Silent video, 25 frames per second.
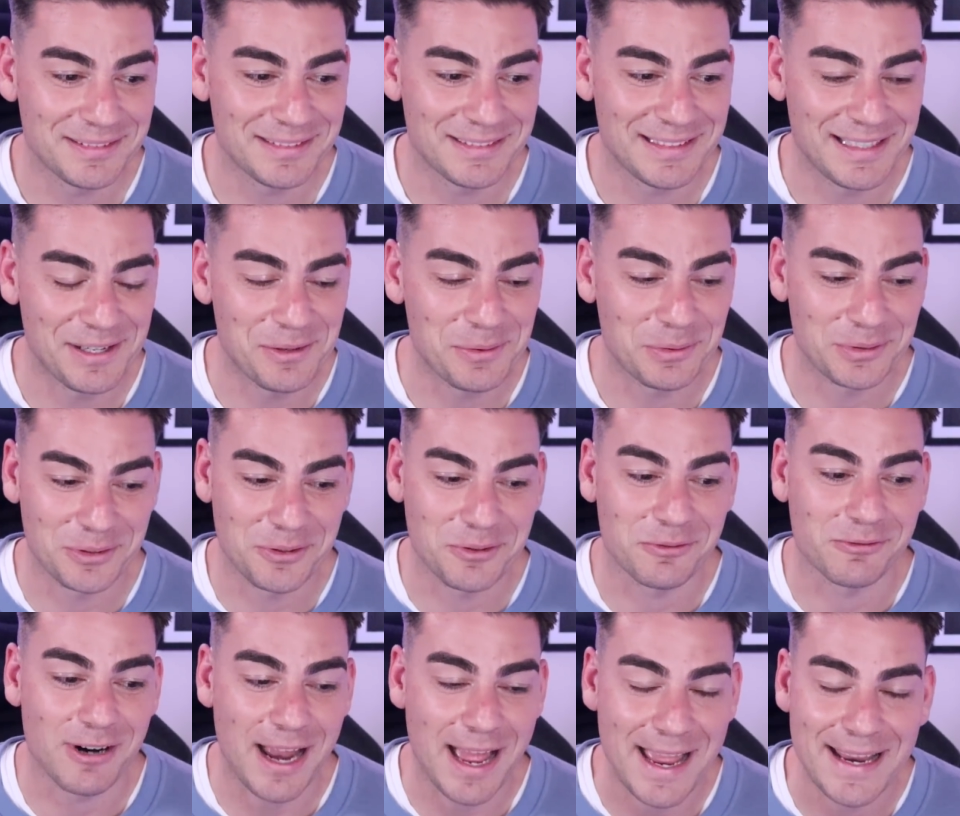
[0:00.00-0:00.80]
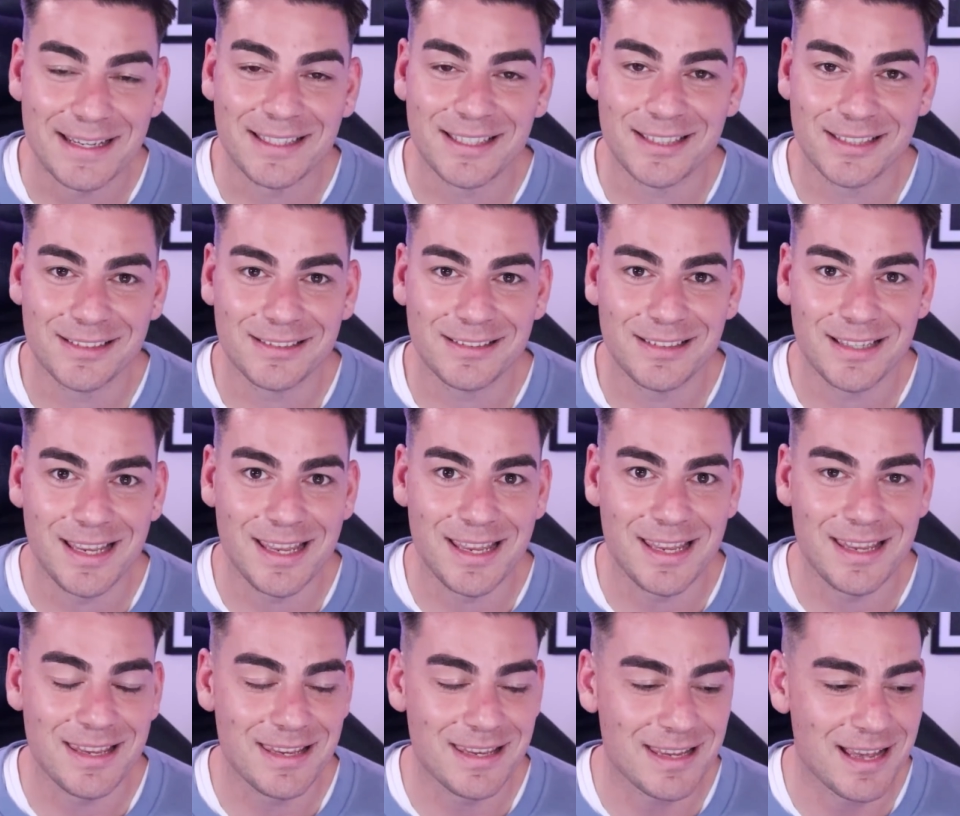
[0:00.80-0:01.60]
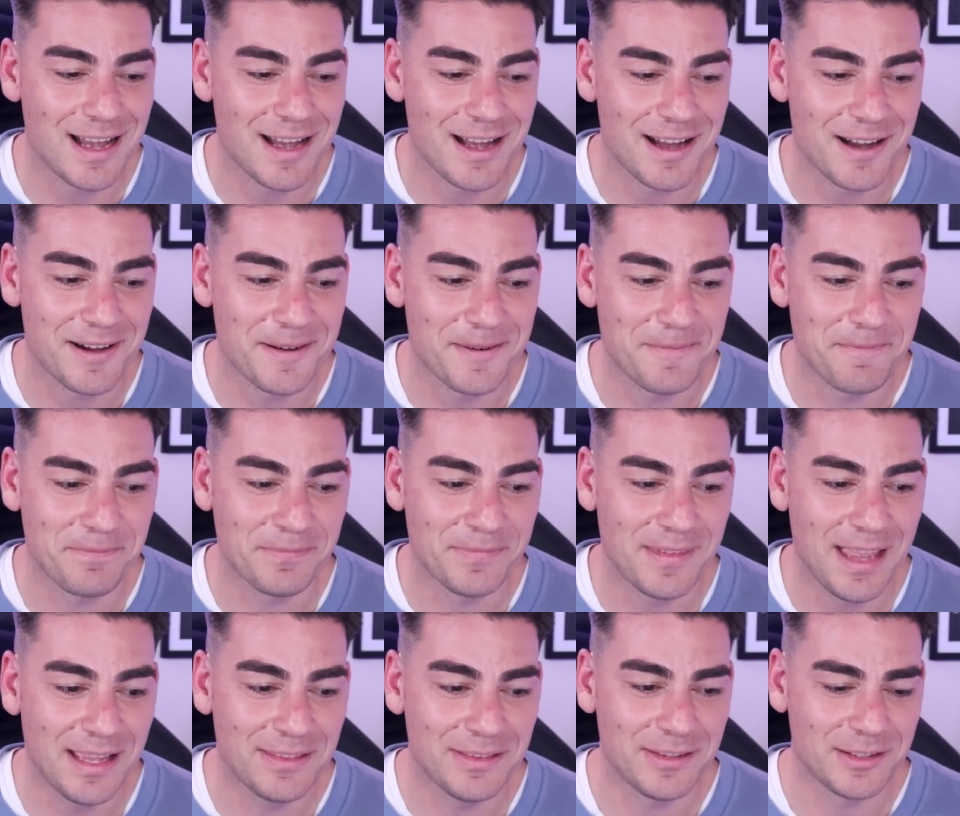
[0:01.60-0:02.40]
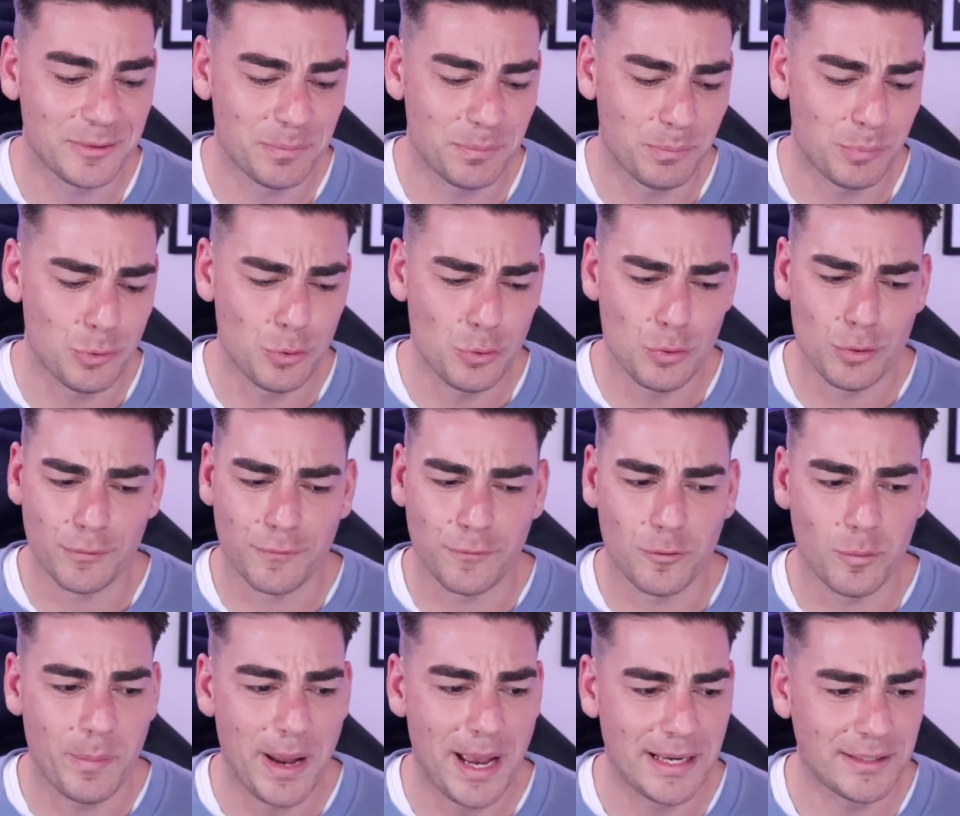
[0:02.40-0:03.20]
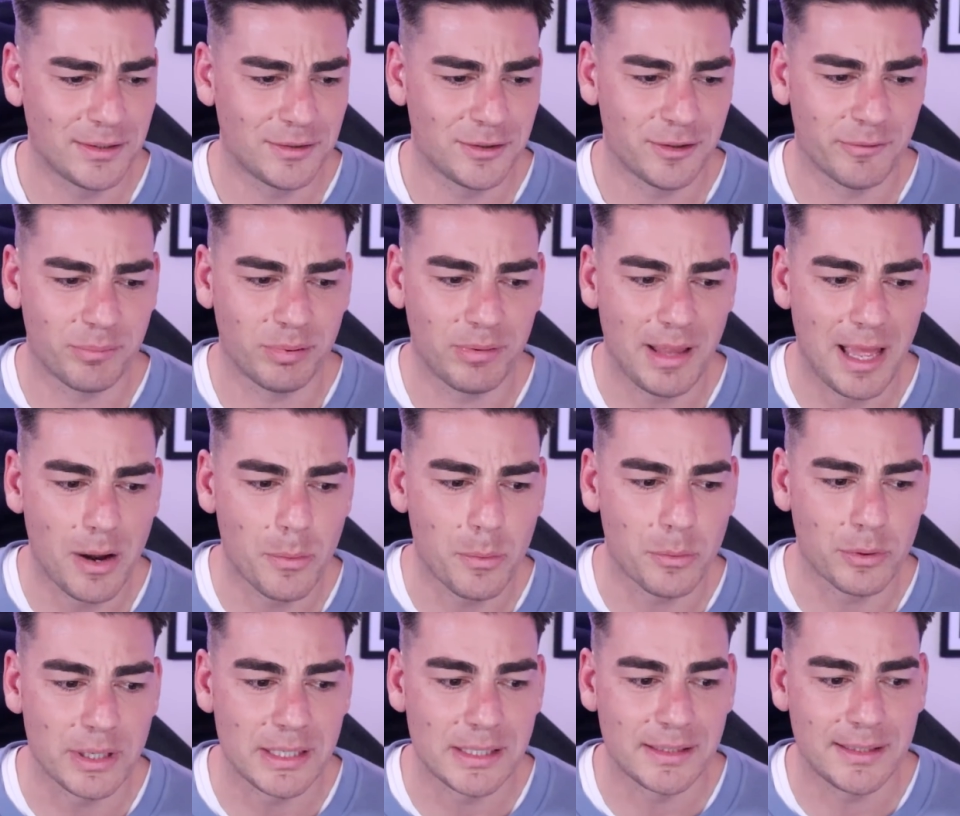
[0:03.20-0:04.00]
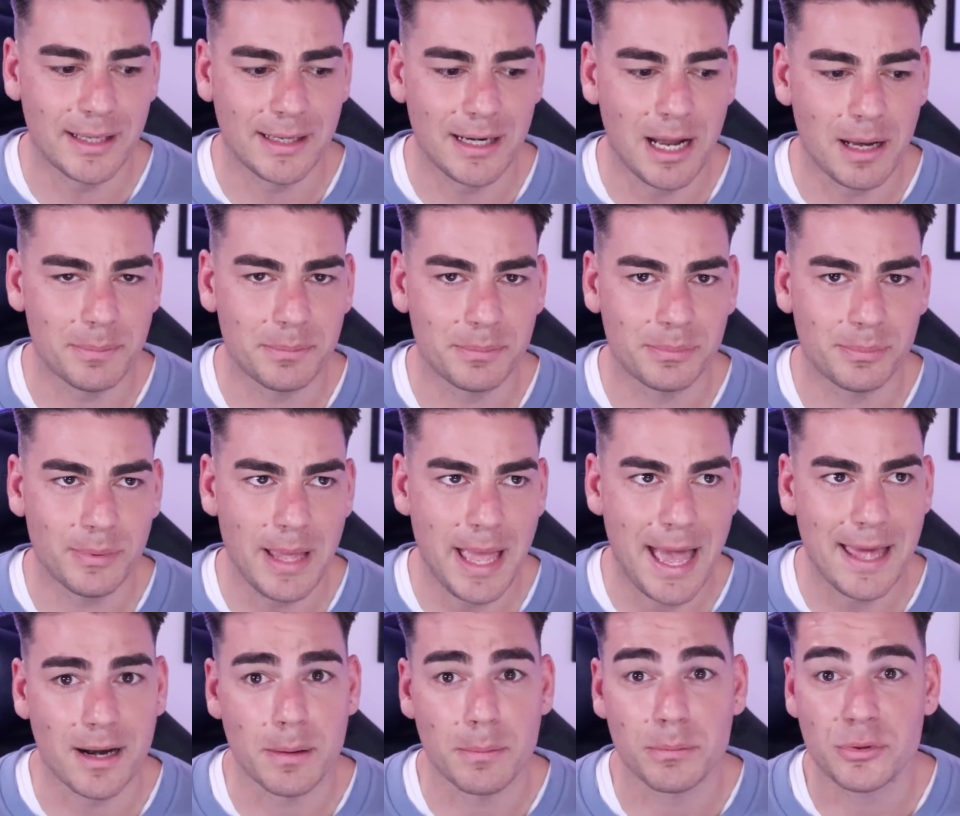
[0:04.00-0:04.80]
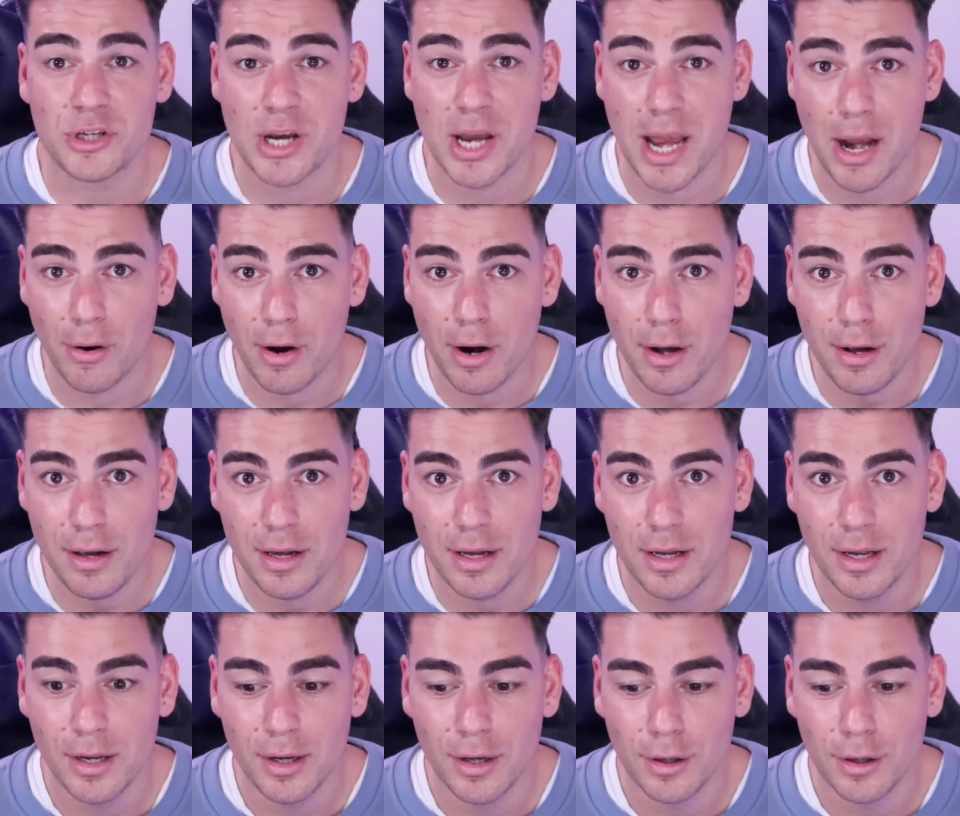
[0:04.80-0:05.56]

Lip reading: He was great. He had this beautiful passage of play where he set up Adam Chera